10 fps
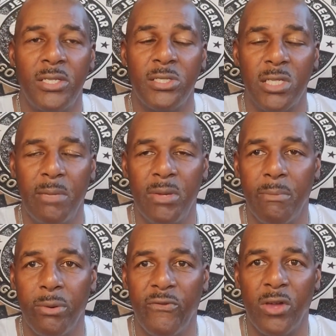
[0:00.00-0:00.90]
Just leave me
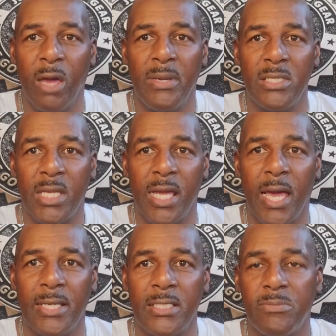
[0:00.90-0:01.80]
a brief comment saying,
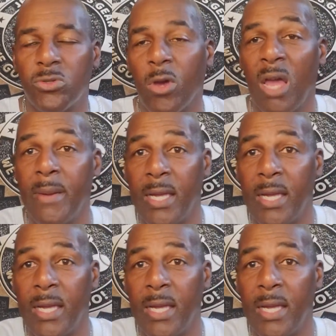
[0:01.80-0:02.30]
I subscribe.